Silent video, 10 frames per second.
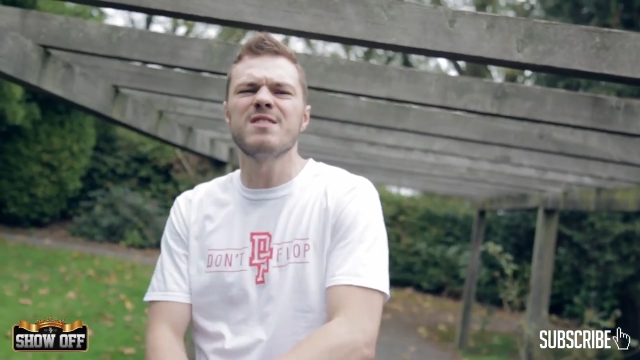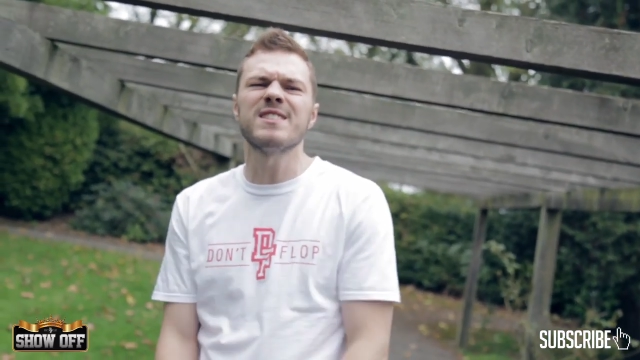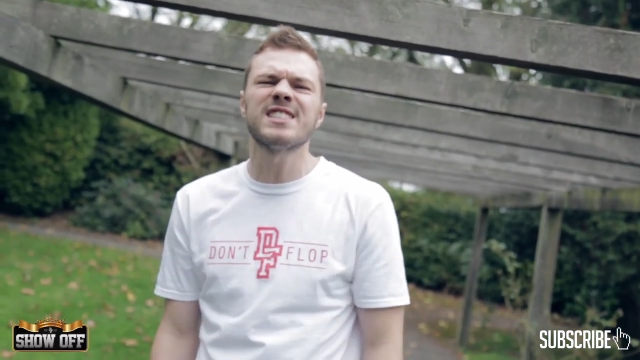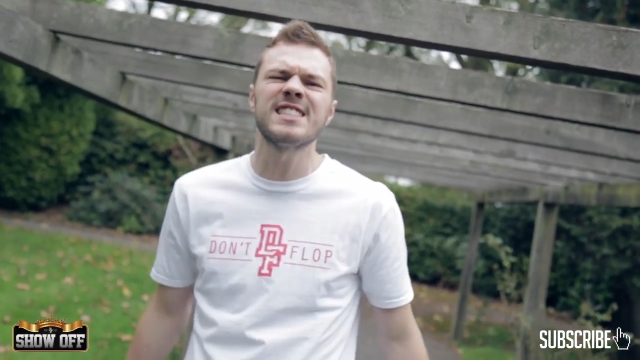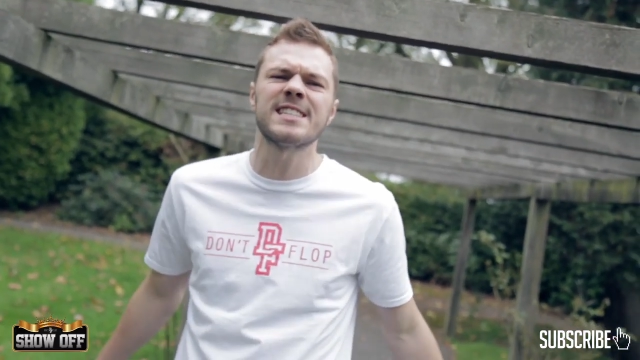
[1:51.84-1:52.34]
yeah,
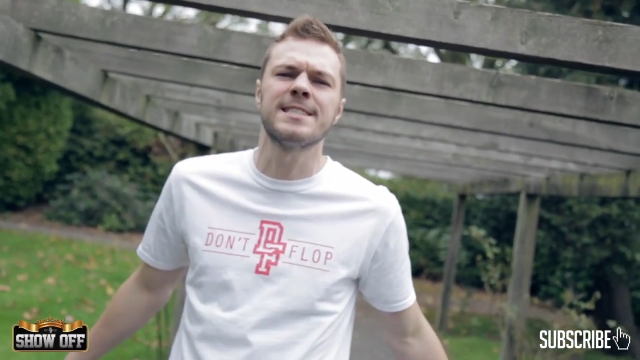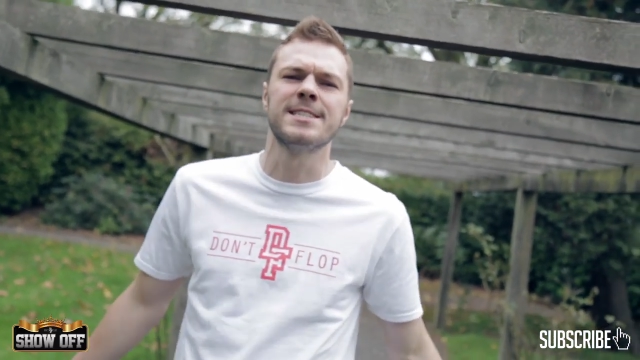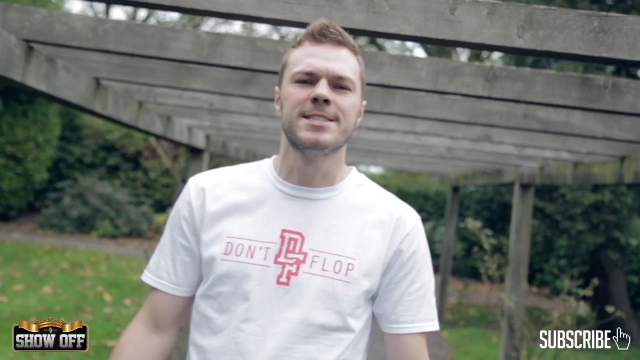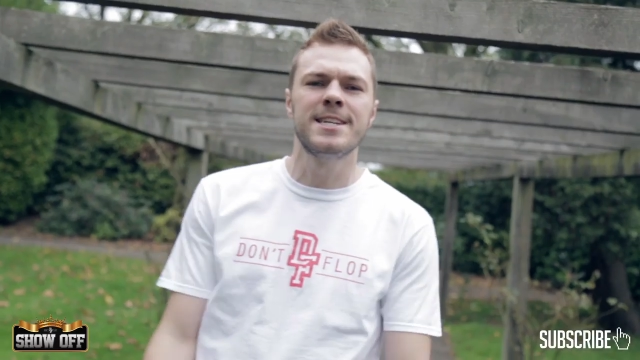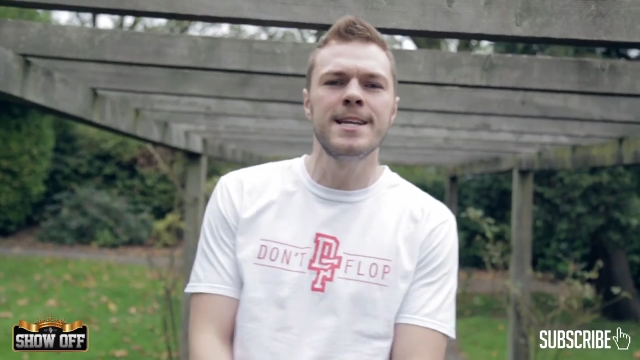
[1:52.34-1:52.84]
my
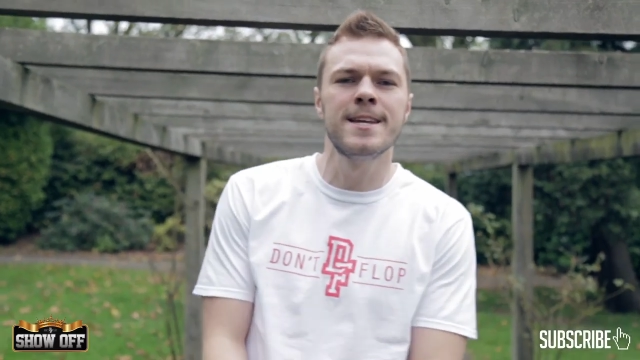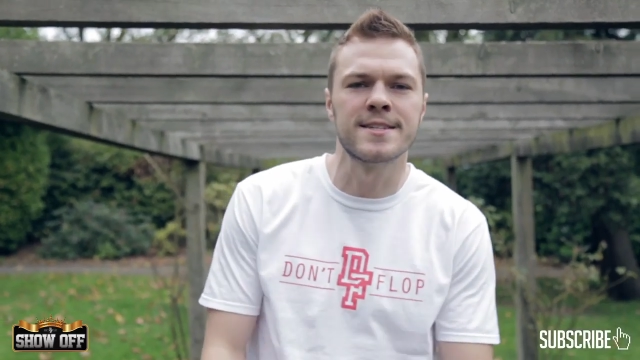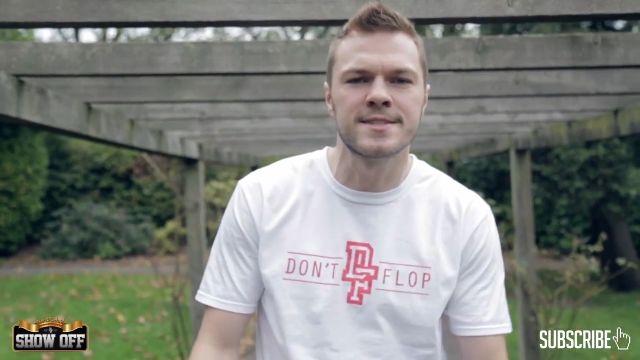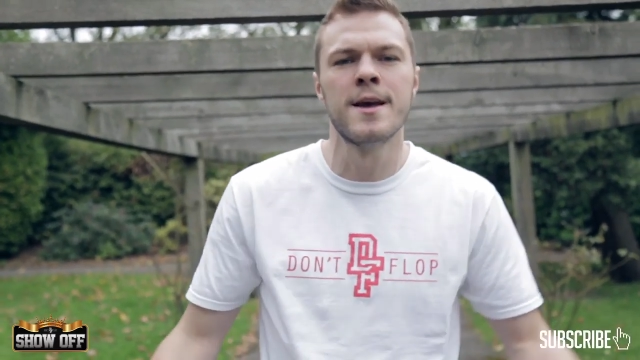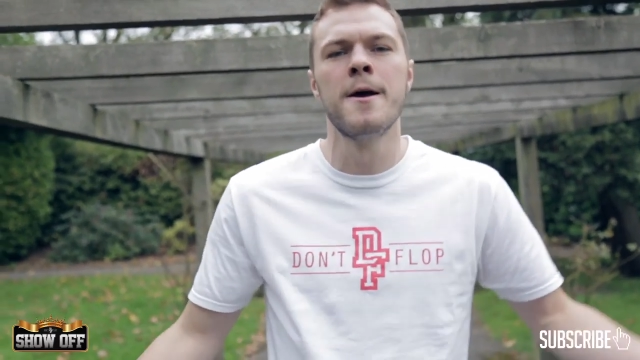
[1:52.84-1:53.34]
sex is
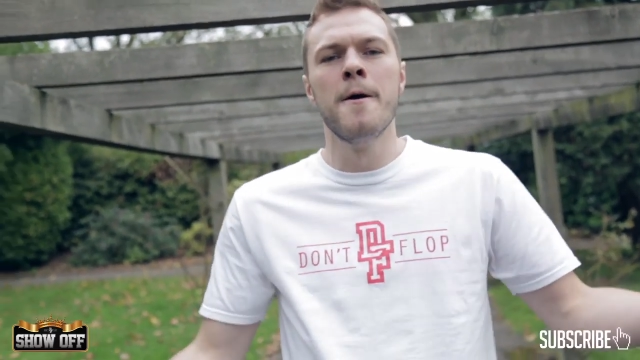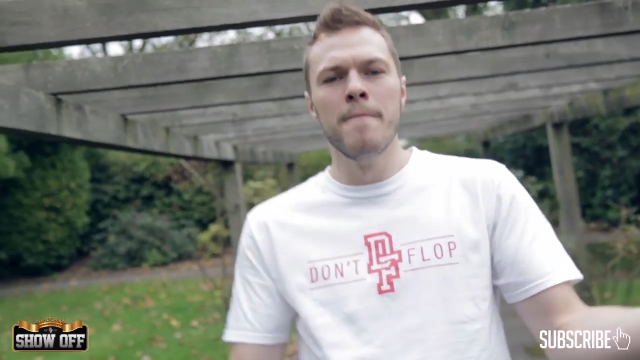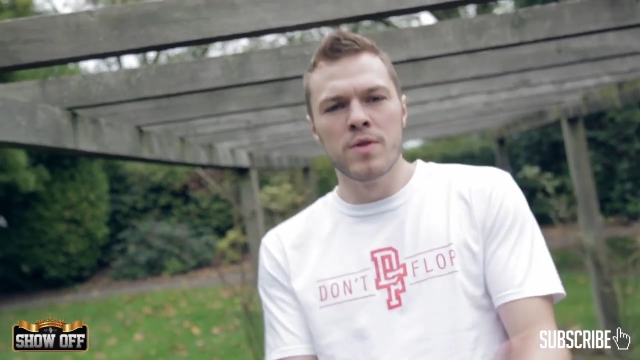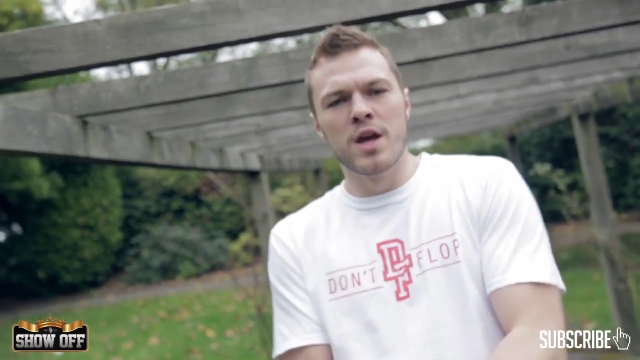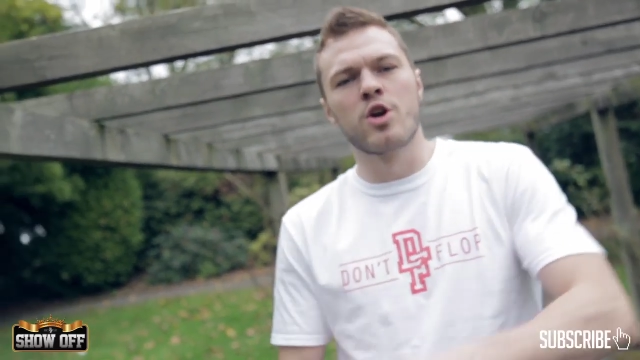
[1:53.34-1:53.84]
genius.
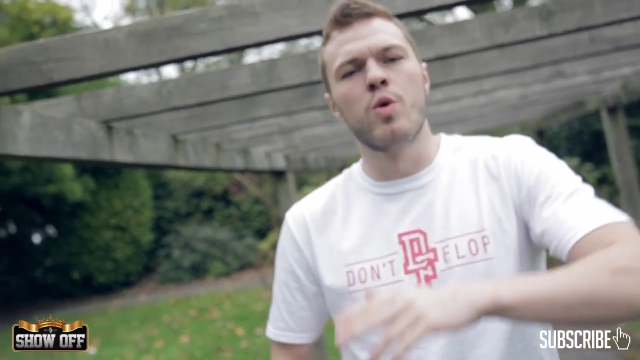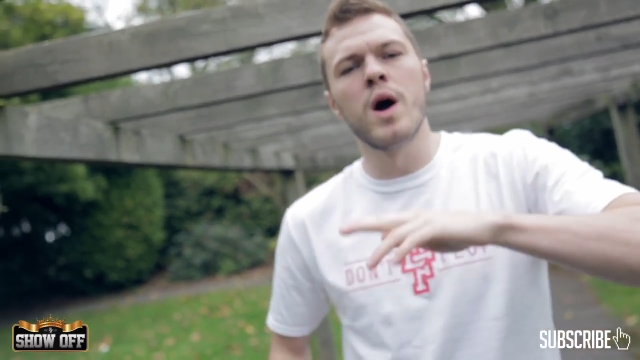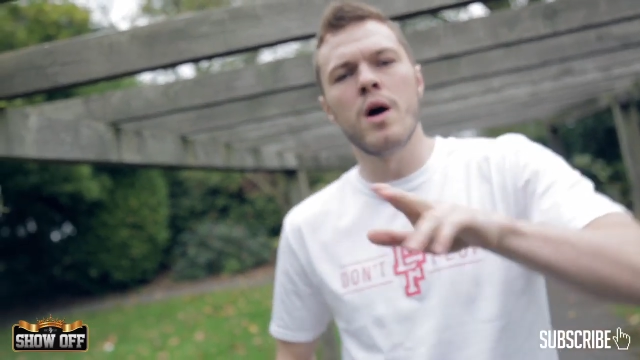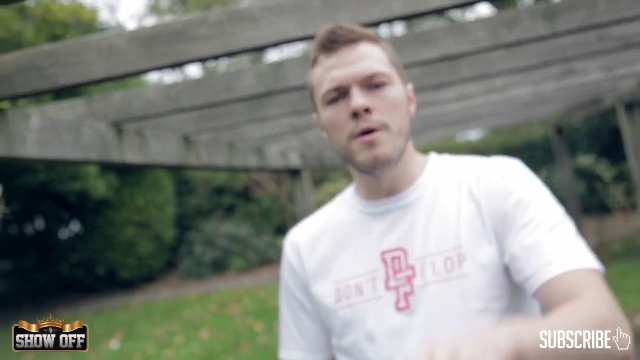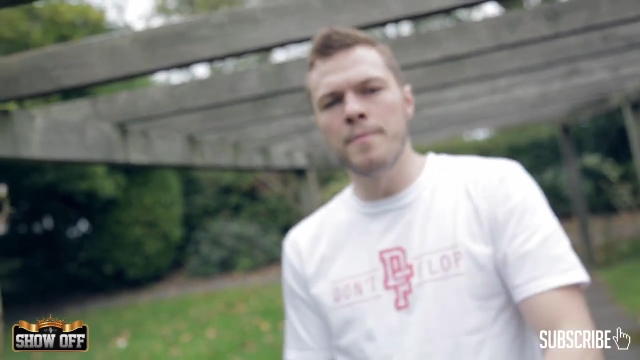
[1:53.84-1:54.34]

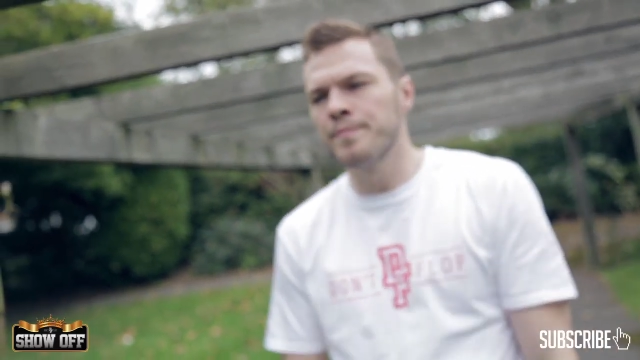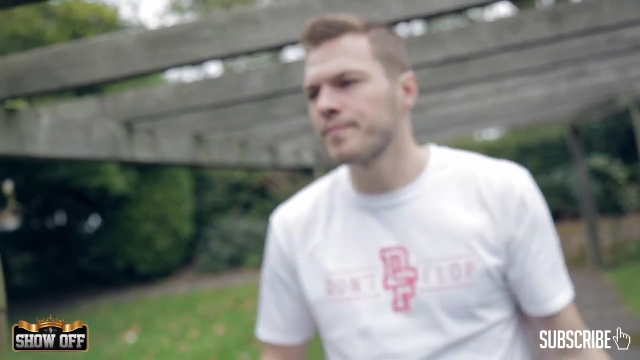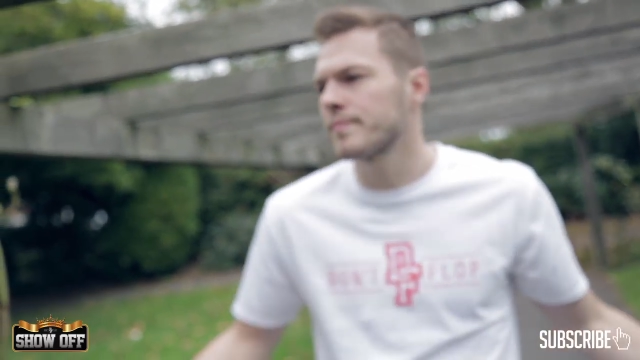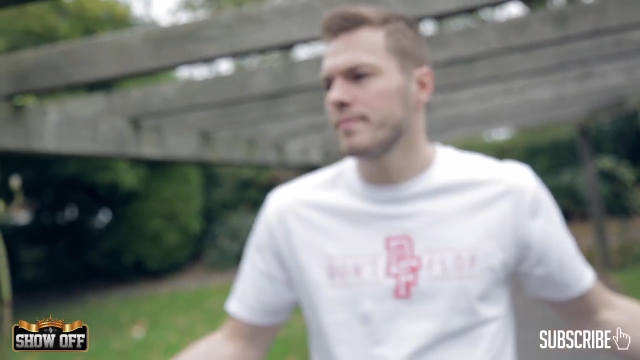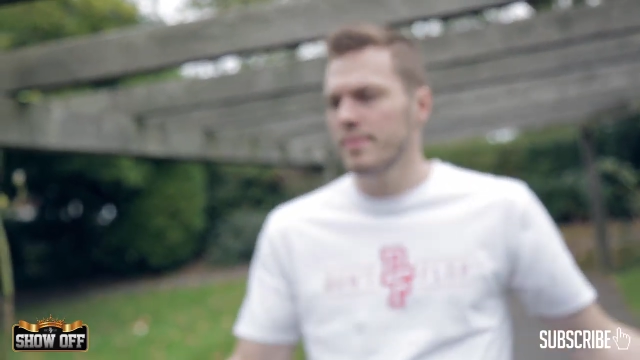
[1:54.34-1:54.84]
Quill,
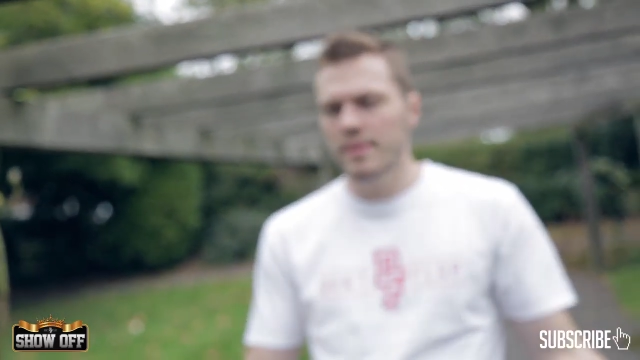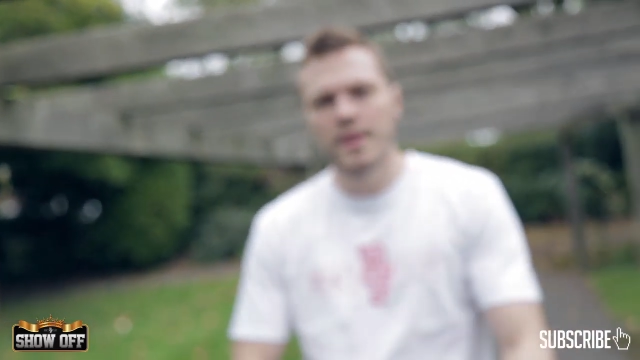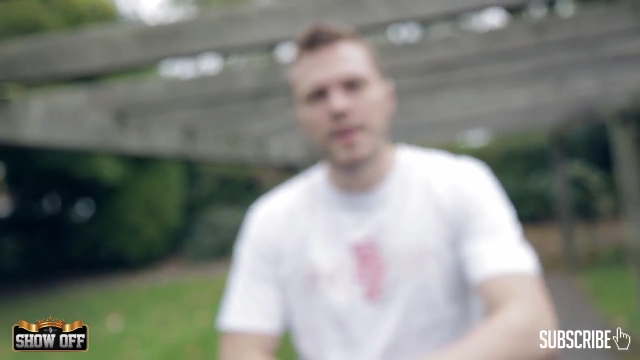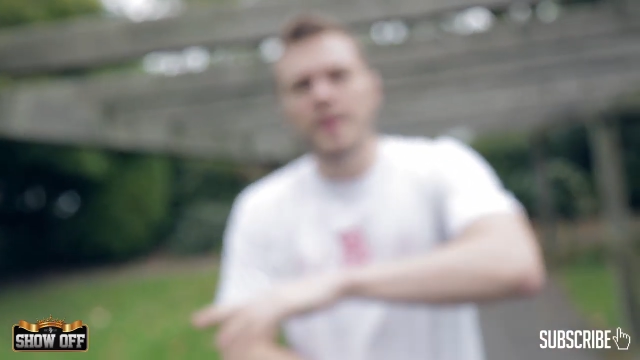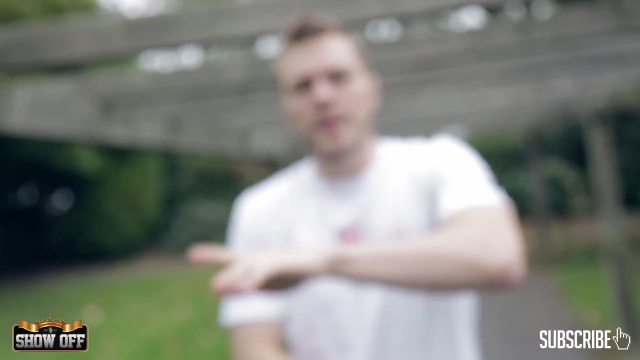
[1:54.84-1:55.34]

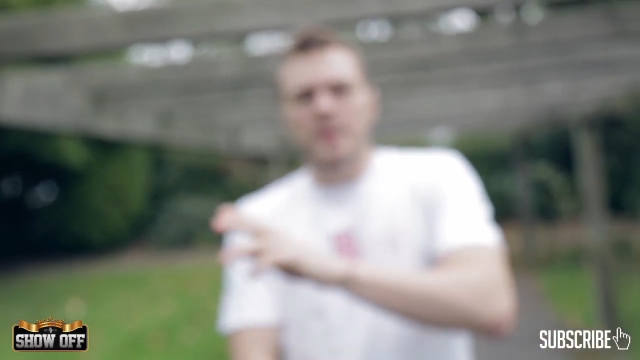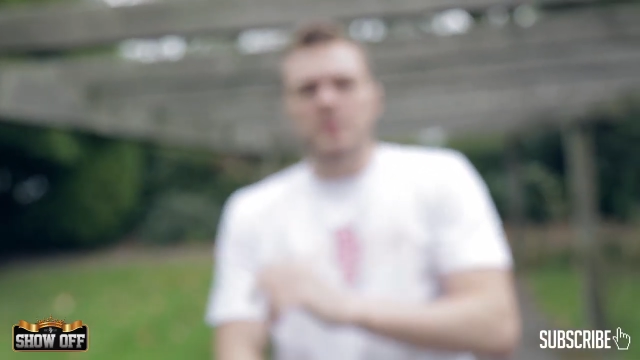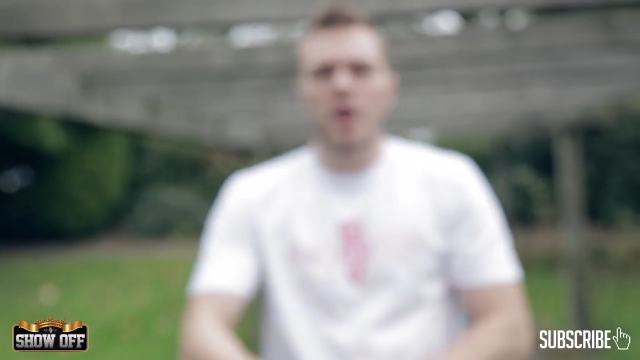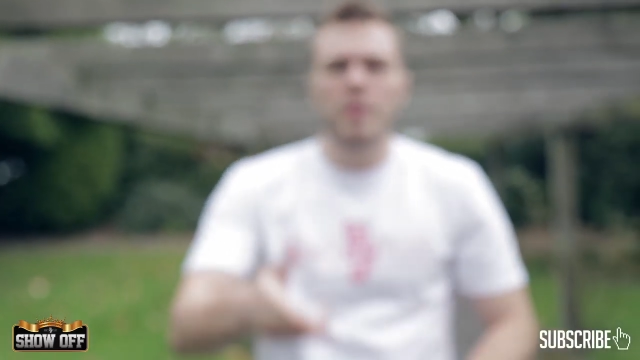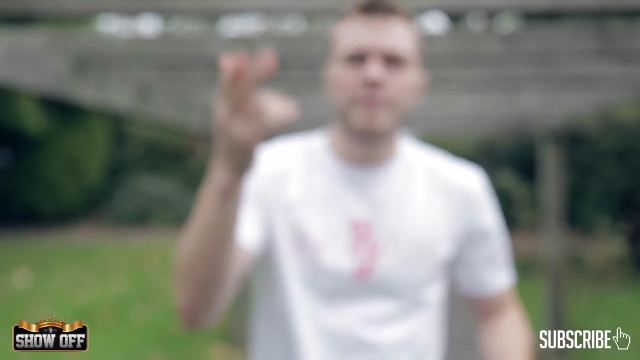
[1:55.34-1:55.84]

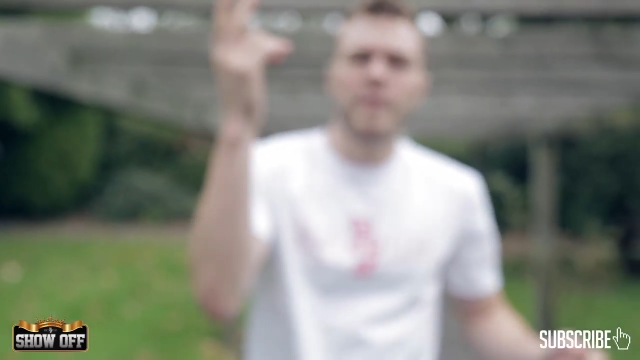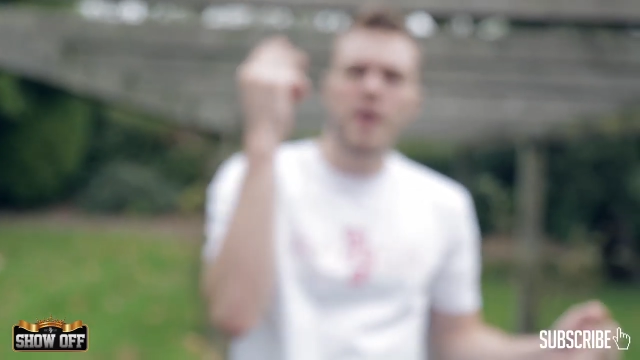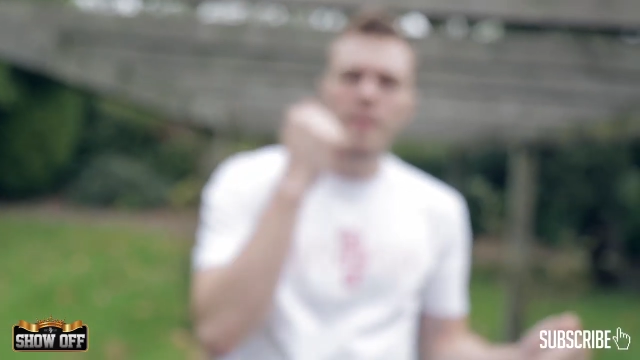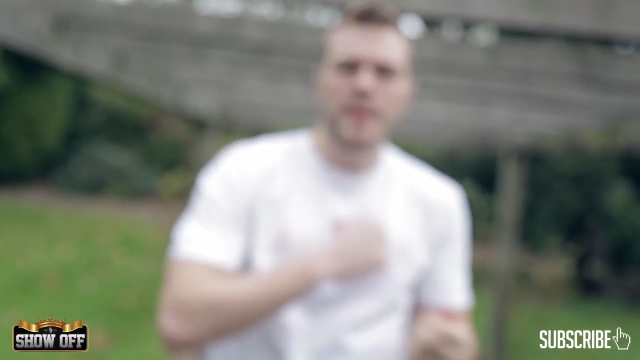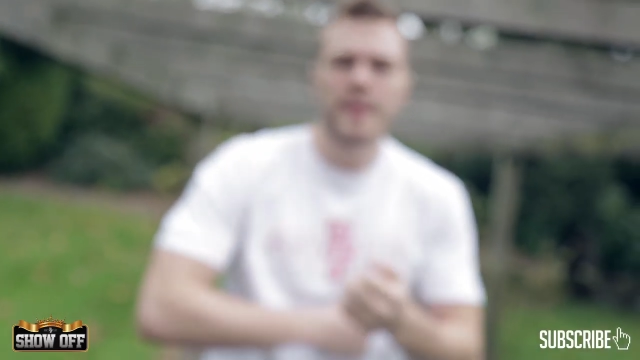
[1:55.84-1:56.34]
don't
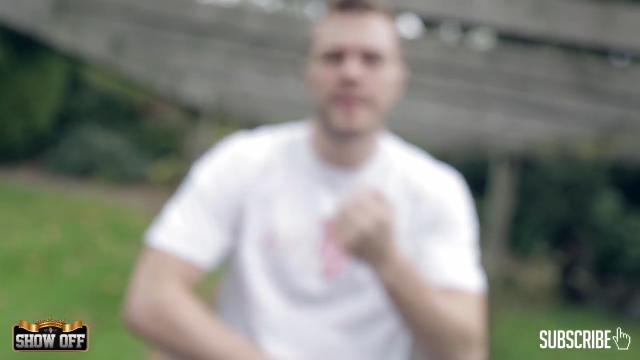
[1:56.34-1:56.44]
flop.